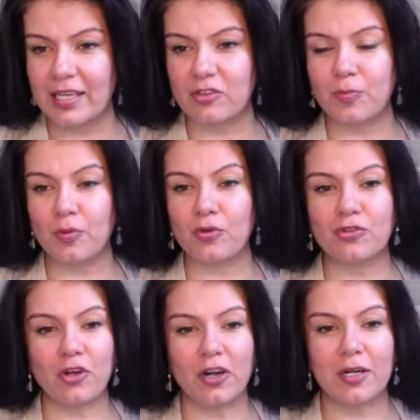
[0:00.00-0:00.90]

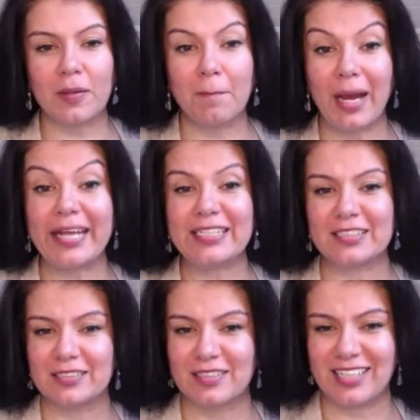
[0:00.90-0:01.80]
Expose your mind,